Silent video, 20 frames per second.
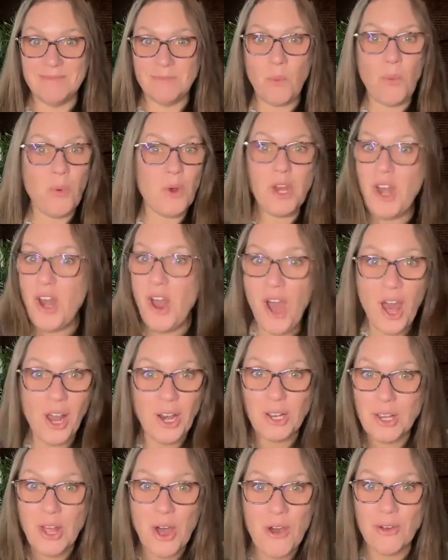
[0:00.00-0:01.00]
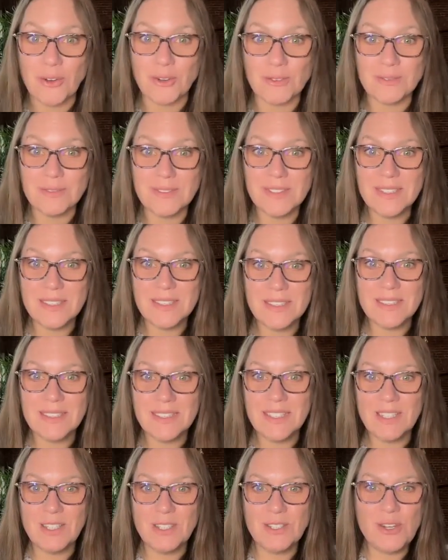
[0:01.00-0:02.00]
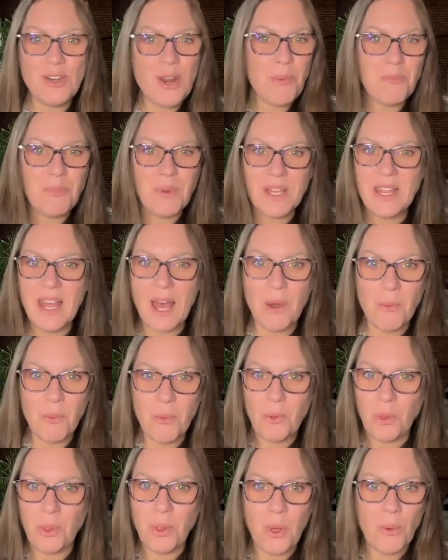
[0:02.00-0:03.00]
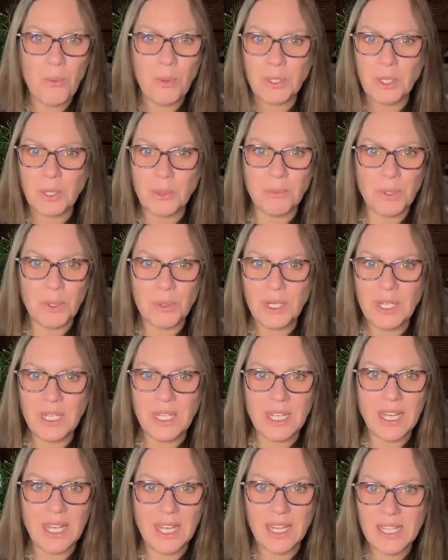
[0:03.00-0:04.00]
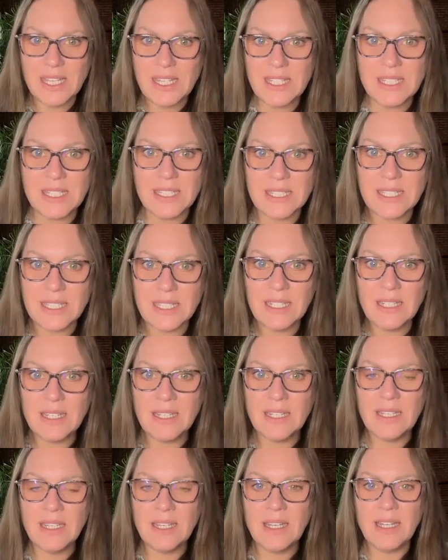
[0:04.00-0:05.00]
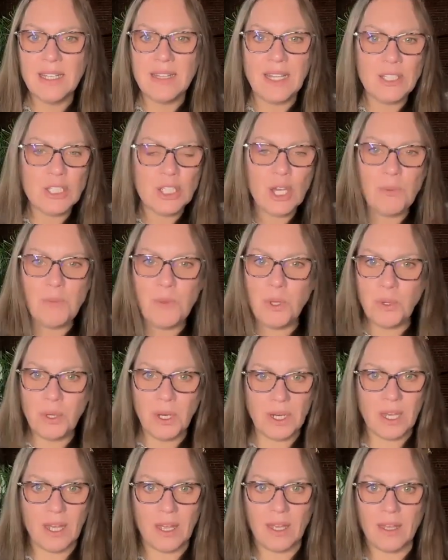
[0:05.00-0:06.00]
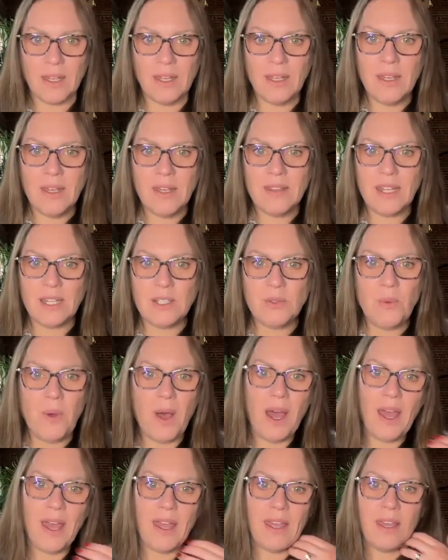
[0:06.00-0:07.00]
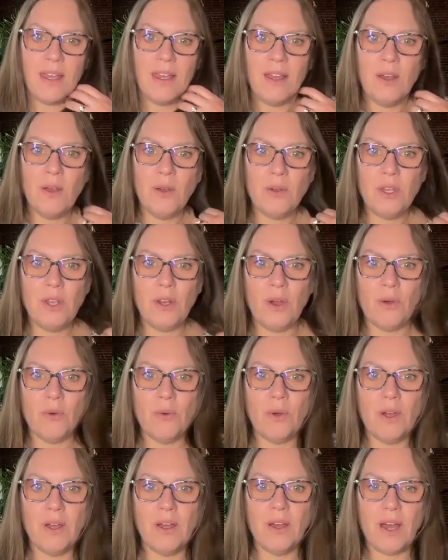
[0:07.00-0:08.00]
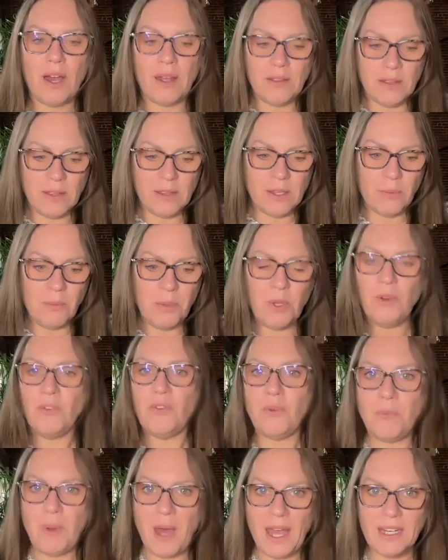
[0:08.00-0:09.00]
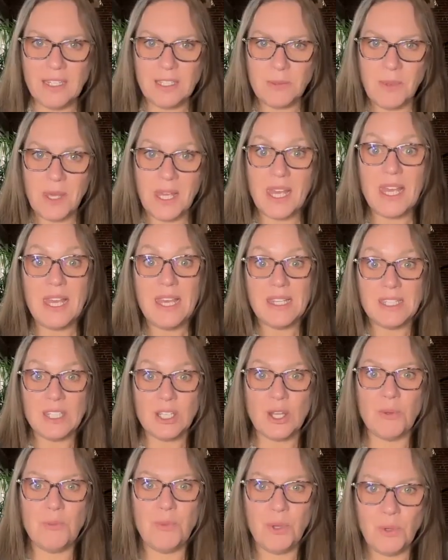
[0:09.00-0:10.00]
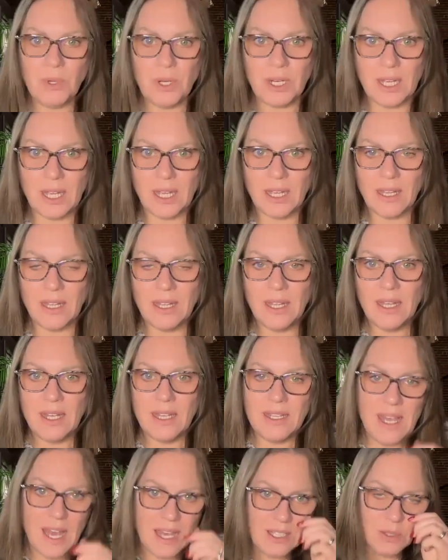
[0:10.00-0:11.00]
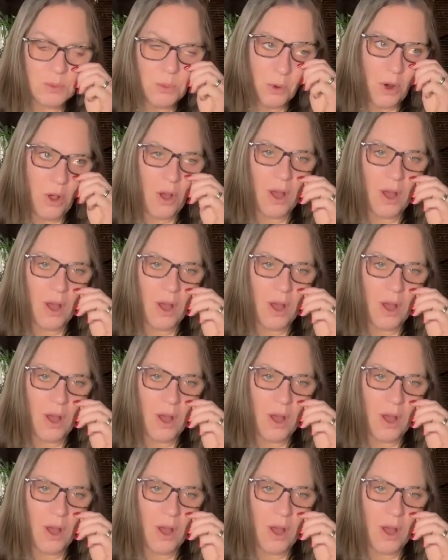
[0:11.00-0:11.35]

We're not alone. Do you know how big that global community is? That's a community. That's why, you know, the beautiful bag to me is a community. Yes, we're